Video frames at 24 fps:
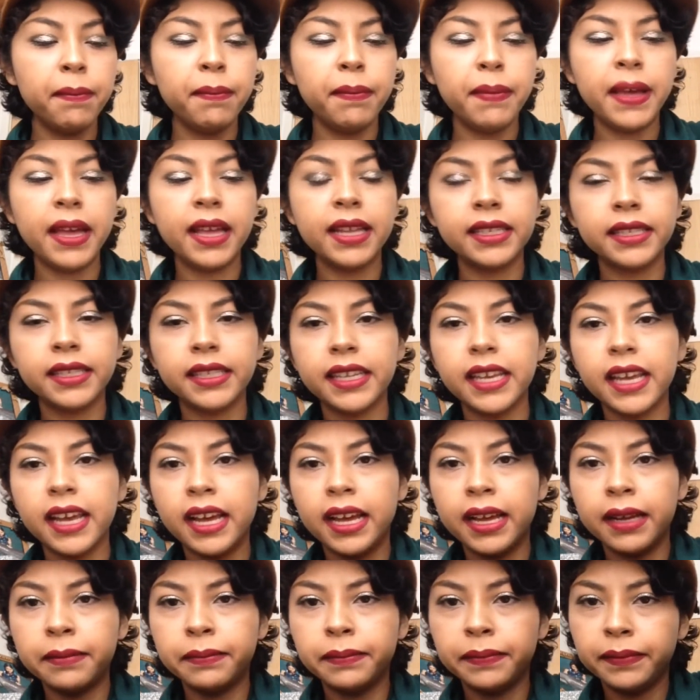But
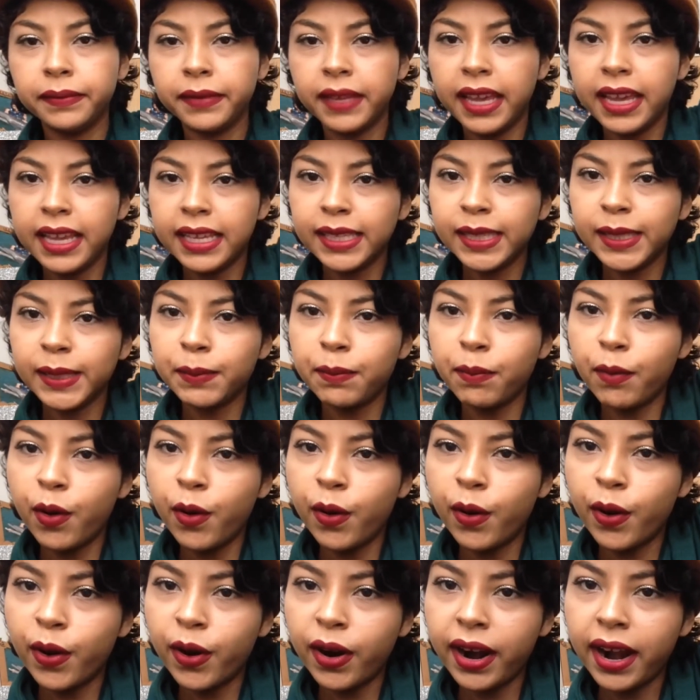it's
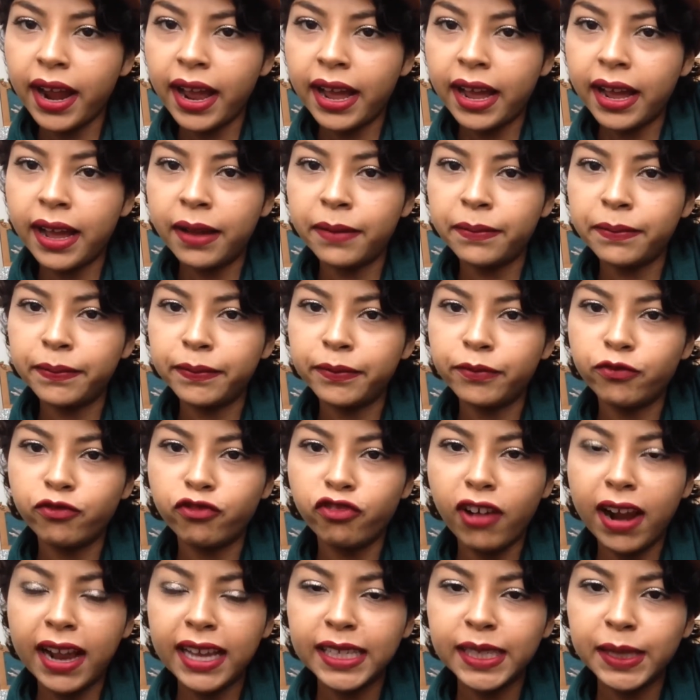more
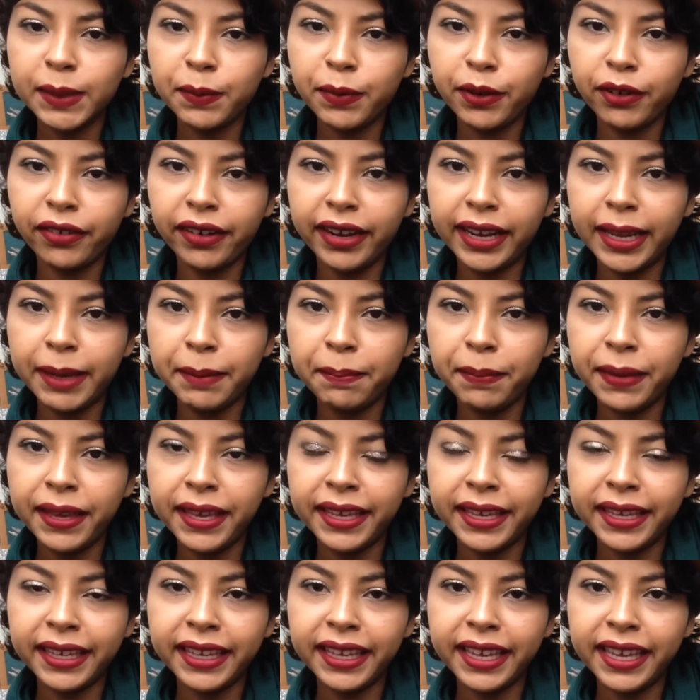raspberry,
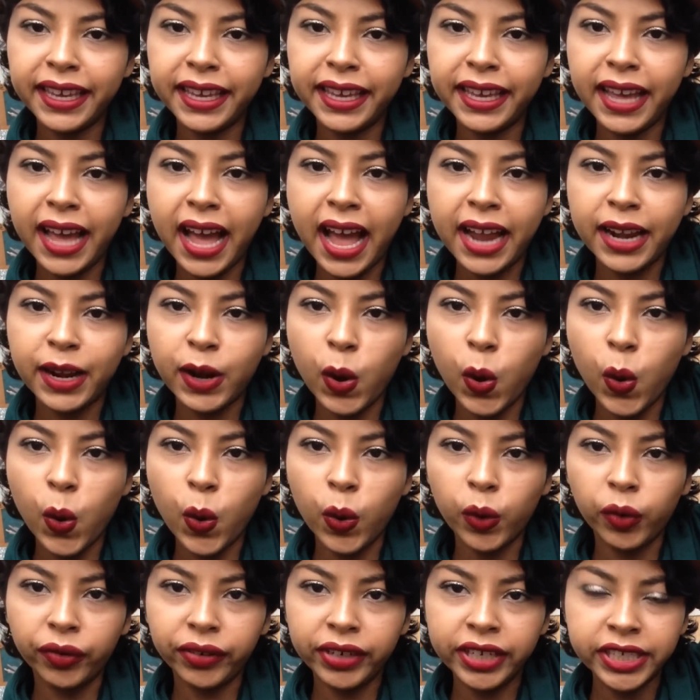pinky and
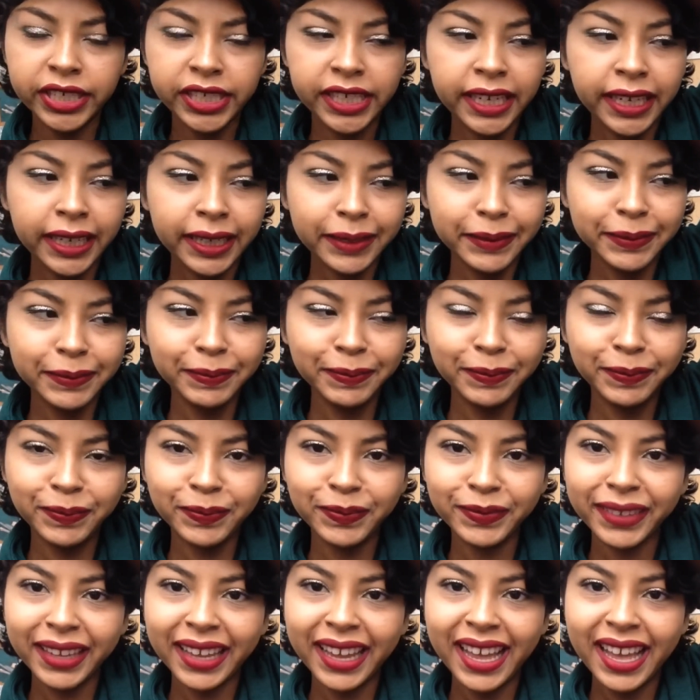orangey.
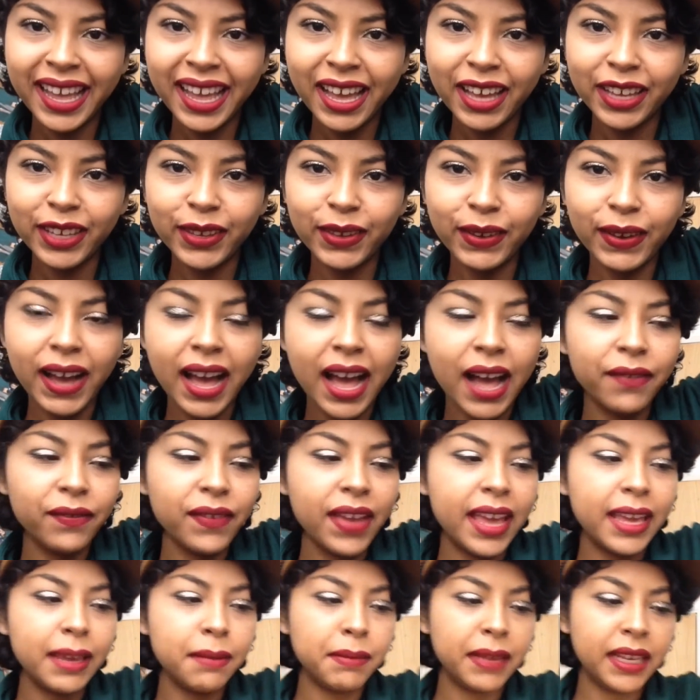You have
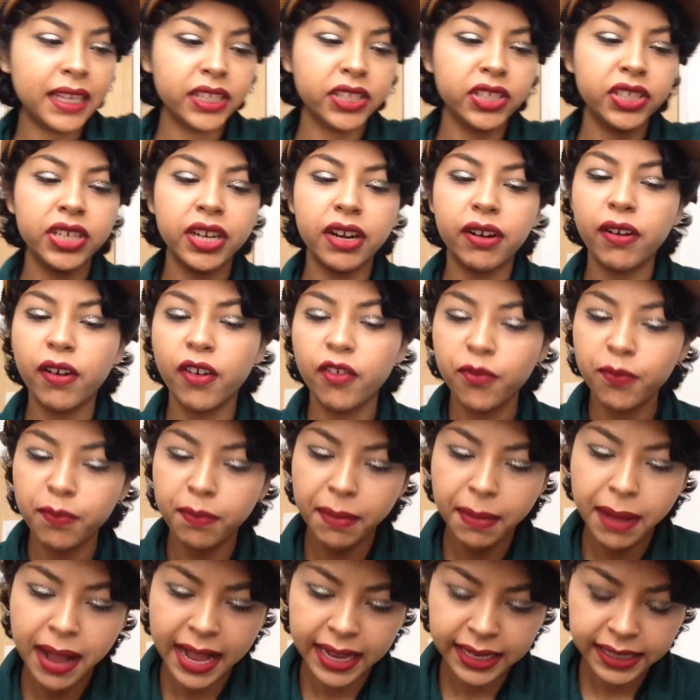a mixture of
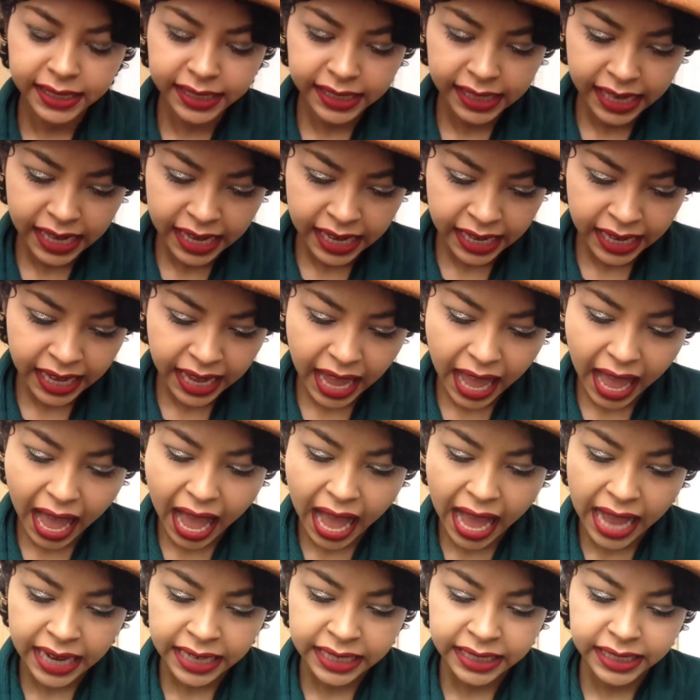matte
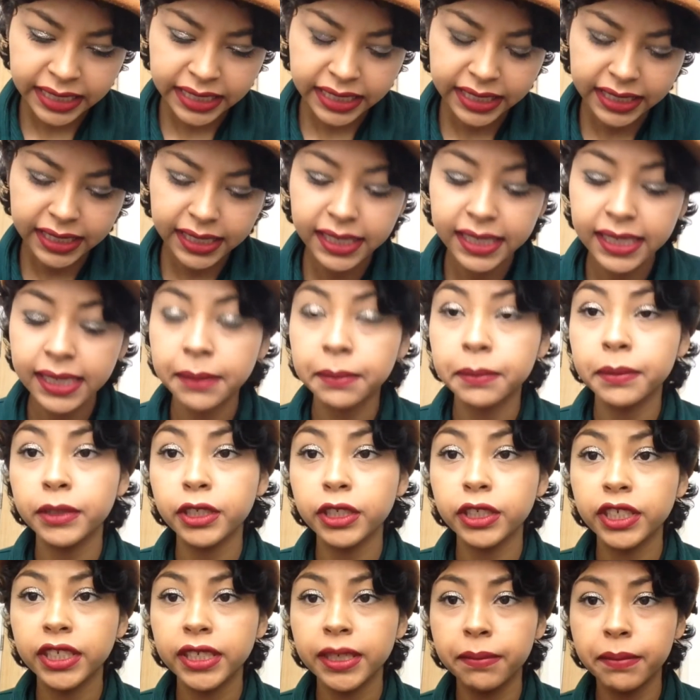and some
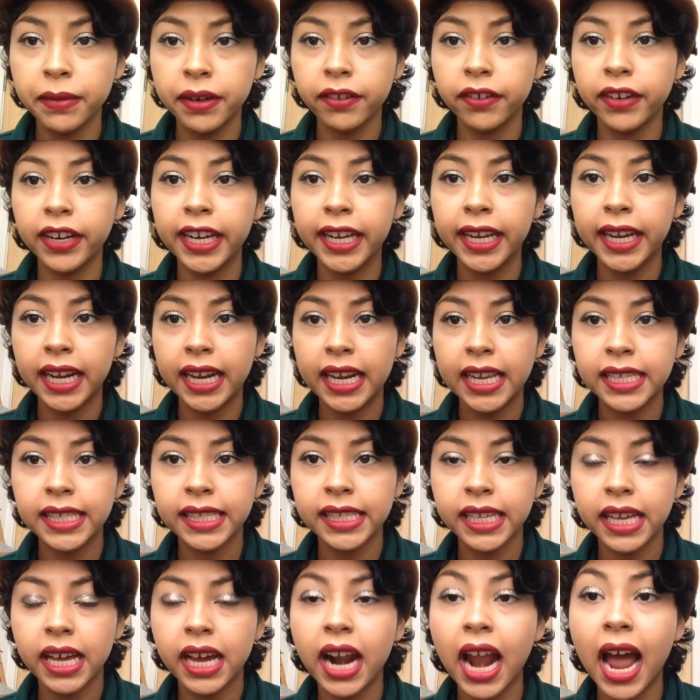shimmery
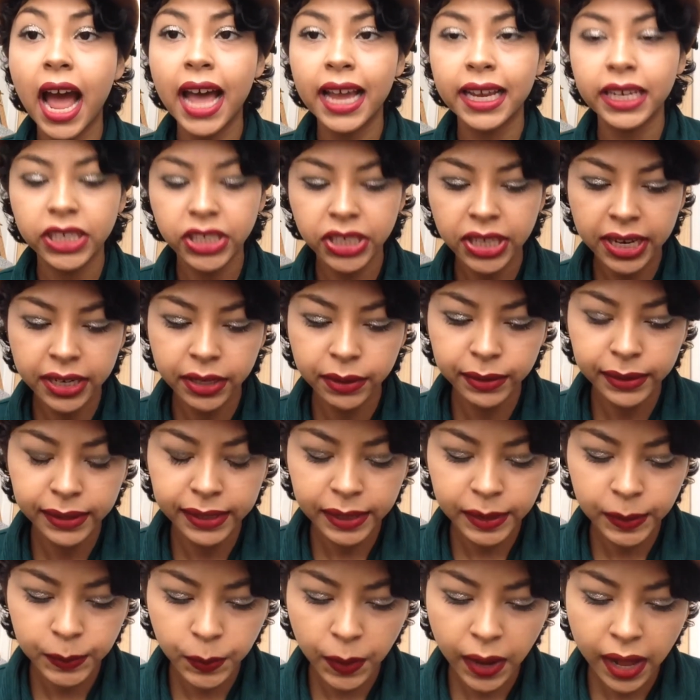glitter eyeshadows
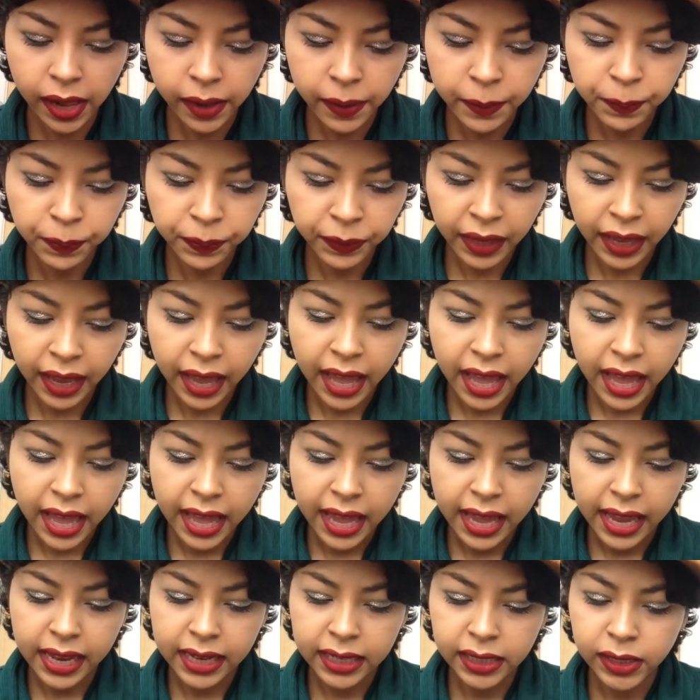as well.
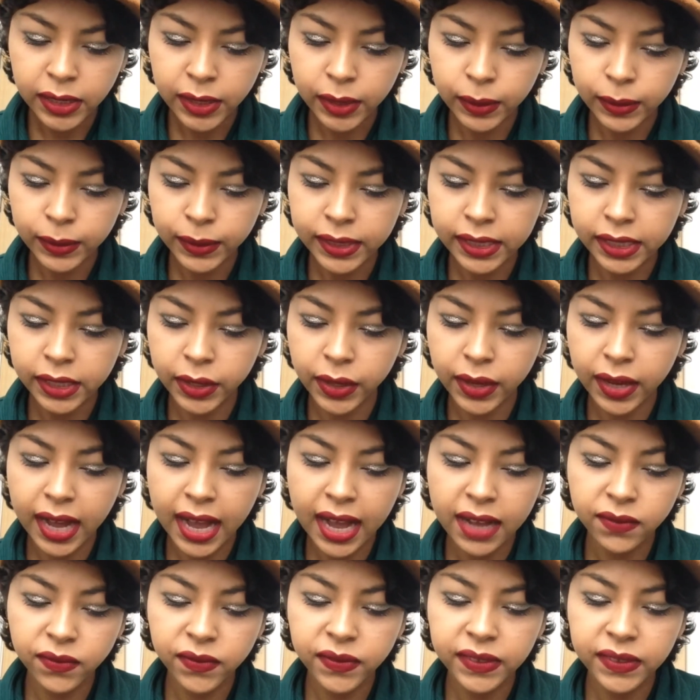In total, you have